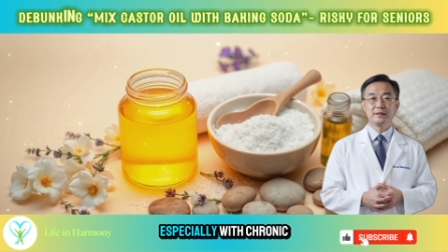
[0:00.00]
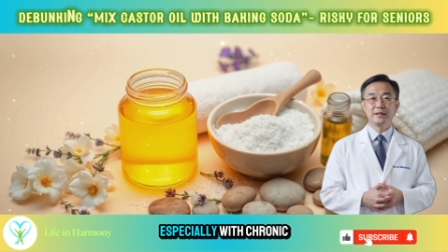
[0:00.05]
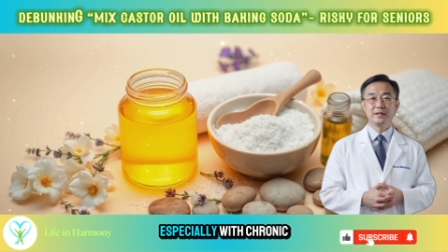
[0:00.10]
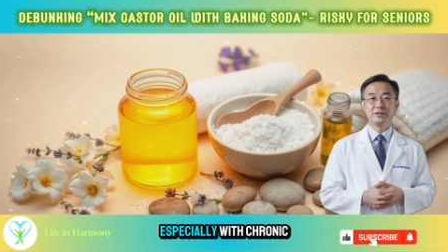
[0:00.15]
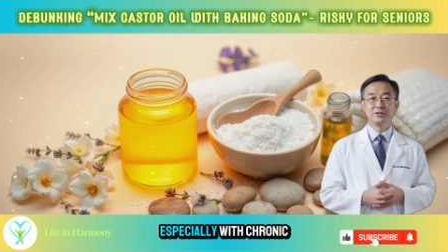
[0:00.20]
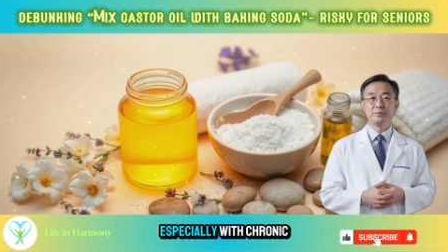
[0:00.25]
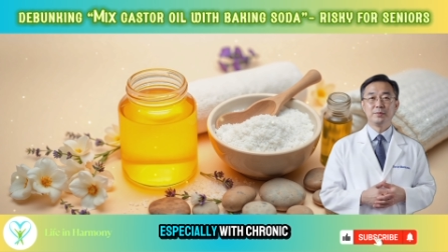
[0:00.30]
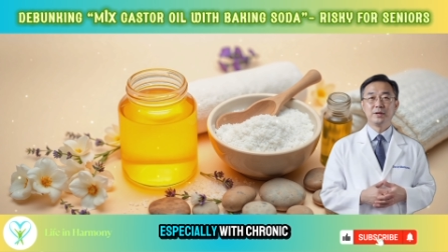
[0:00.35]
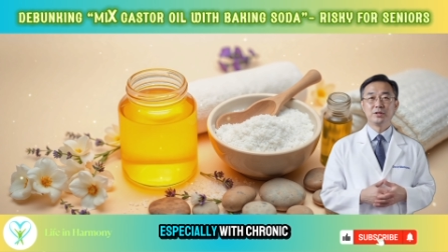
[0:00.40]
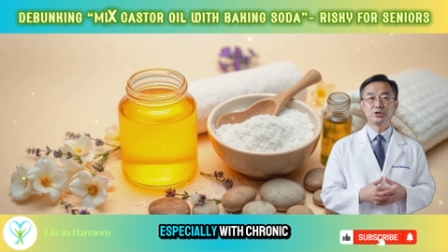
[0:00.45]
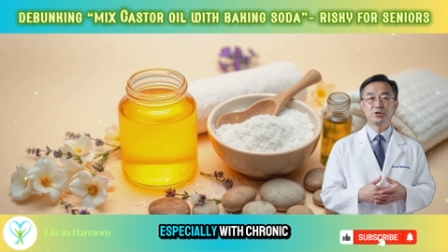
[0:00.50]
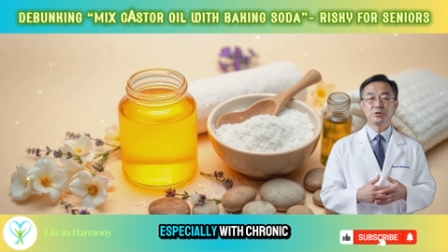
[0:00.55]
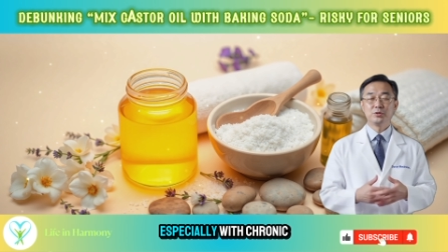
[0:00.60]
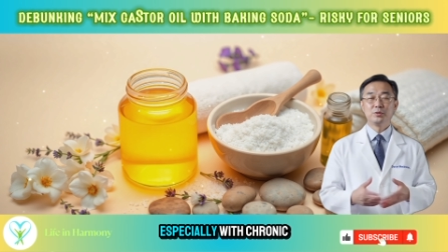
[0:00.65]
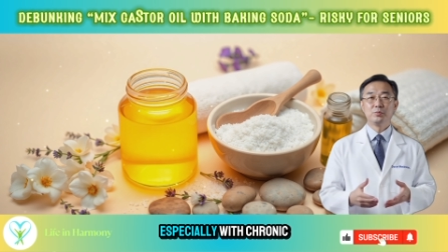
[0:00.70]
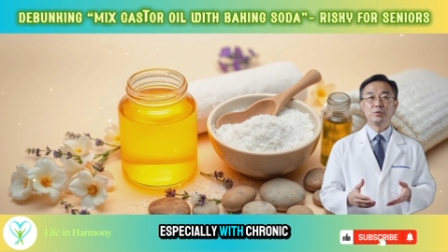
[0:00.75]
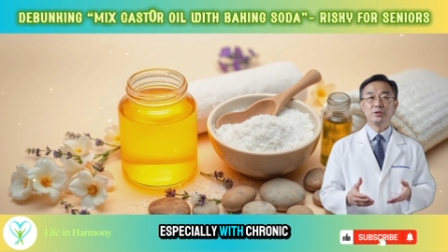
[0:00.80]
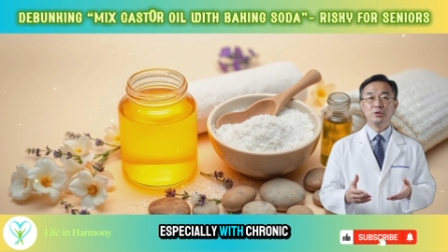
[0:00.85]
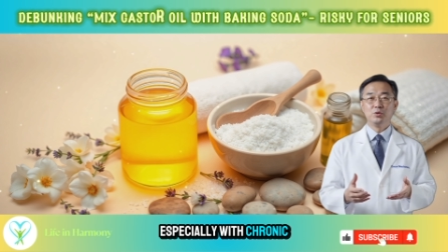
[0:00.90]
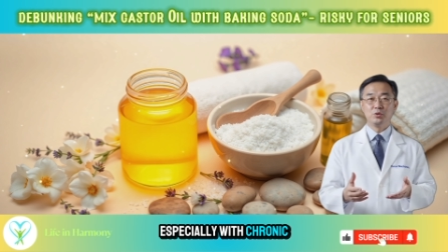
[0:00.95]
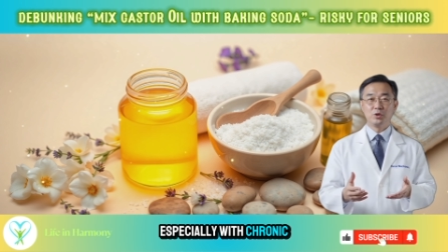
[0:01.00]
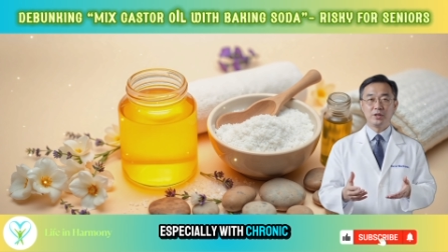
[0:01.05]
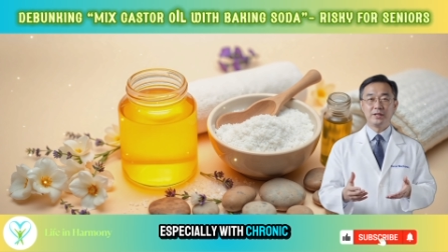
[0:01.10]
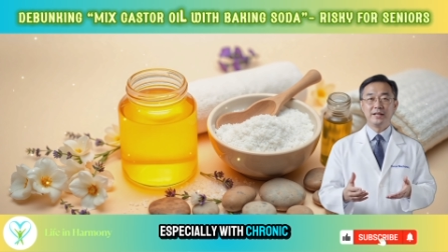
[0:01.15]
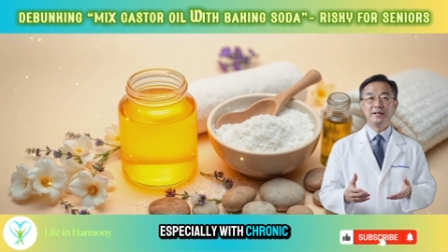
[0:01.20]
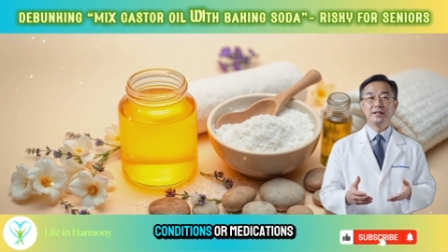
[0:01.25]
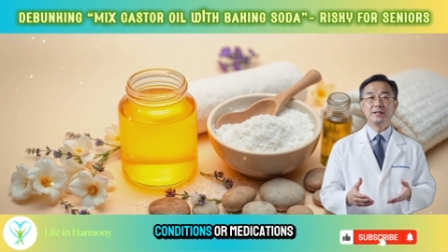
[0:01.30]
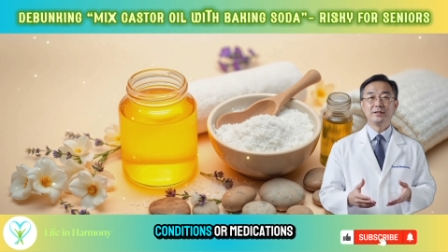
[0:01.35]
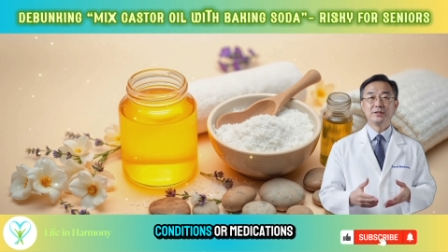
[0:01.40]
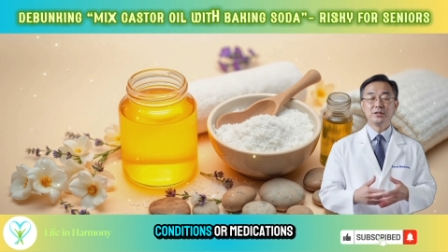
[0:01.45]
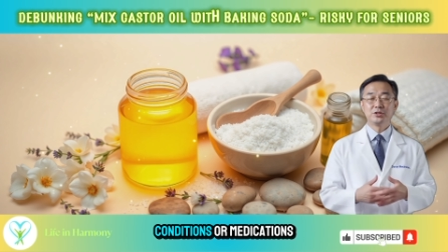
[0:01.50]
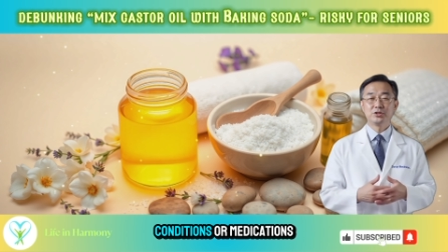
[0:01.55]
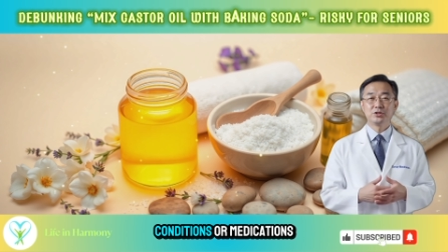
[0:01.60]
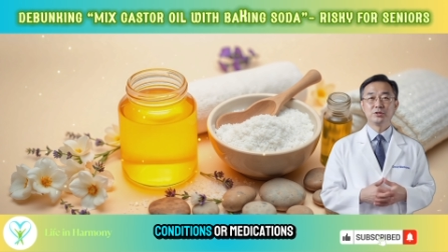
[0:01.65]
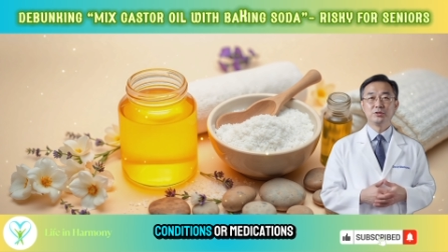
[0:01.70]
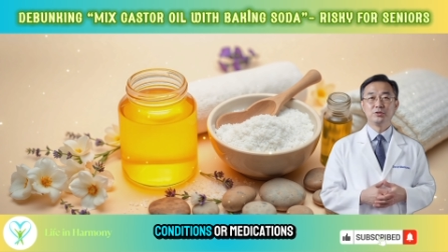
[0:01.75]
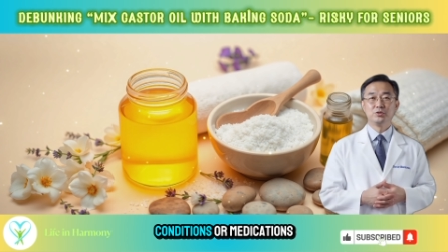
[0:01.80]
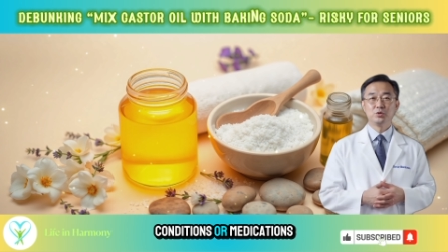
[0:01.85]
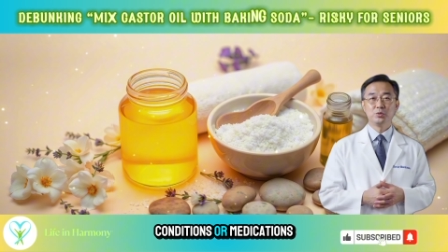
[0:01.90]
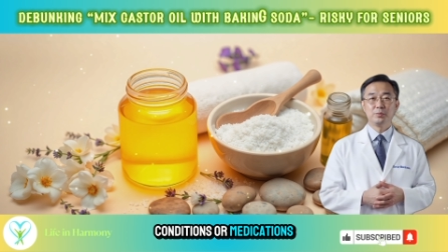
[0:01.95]
especially with chronic
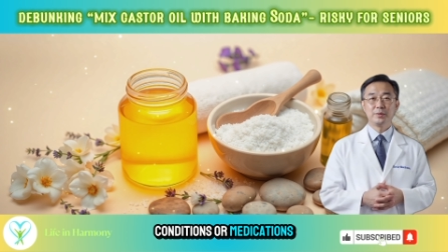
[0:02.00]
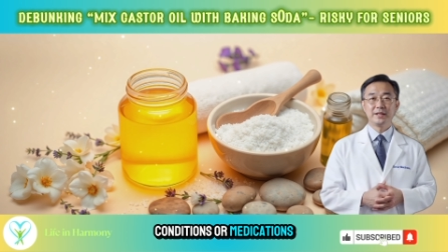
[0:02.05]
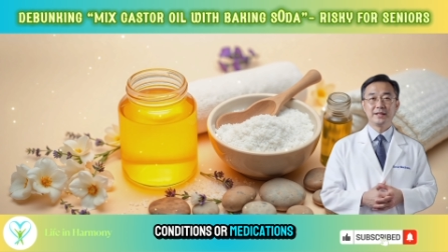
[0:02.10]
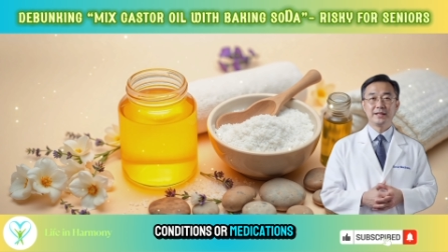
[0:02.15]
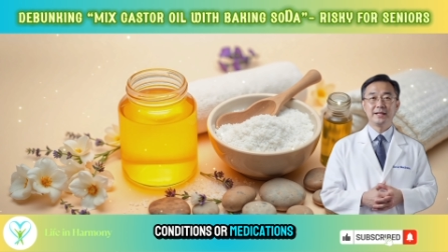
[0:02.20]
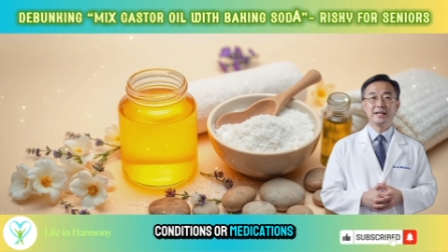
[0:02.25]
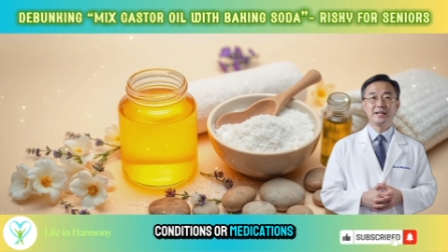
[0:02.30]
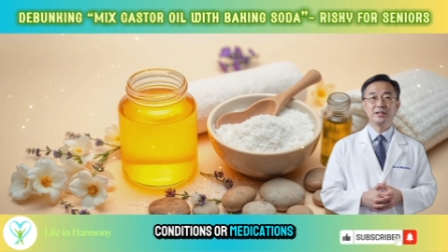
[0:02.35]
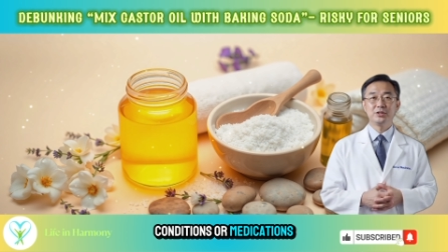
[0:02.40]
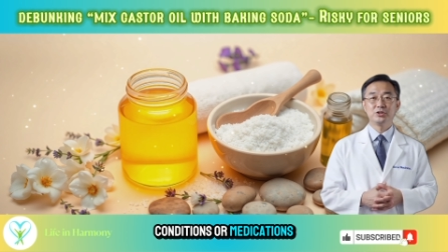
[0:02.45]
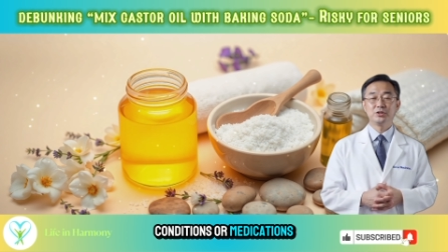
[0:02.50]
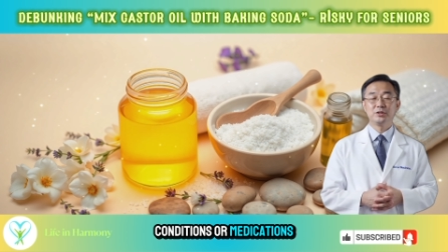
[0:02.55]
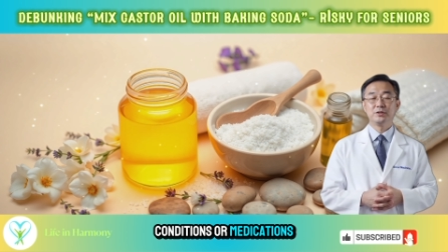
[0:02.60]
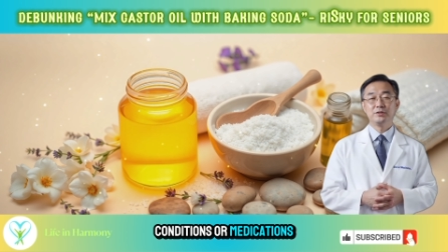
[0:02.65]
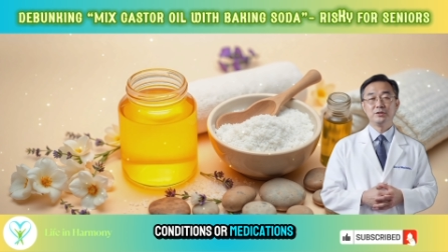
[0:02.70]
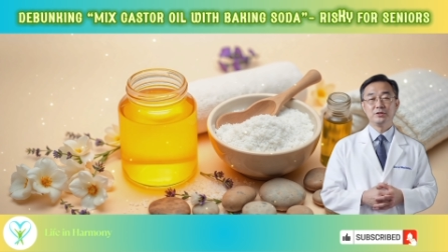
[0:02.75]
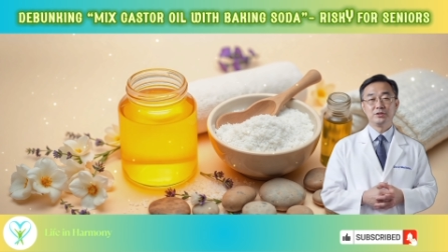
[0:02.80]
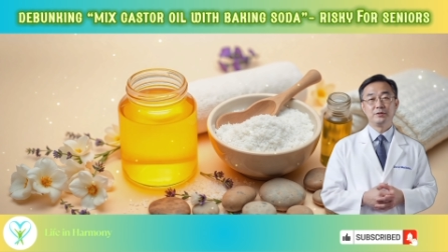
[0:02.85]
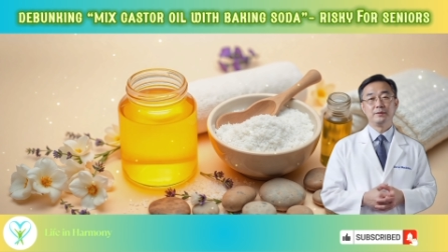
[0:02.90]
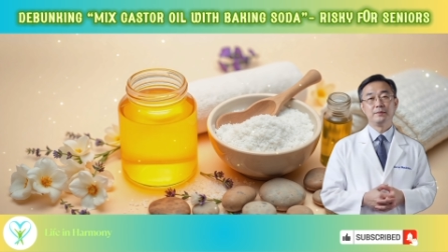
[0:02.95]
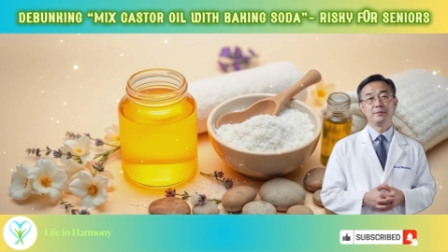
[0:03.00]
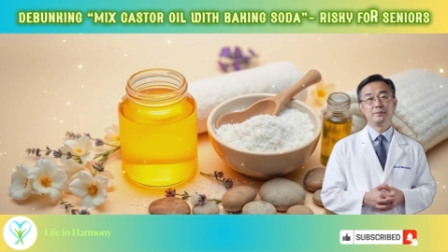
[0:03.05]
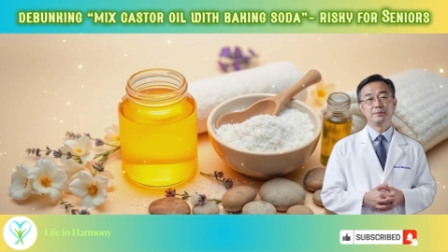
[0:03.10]
conditions or medications.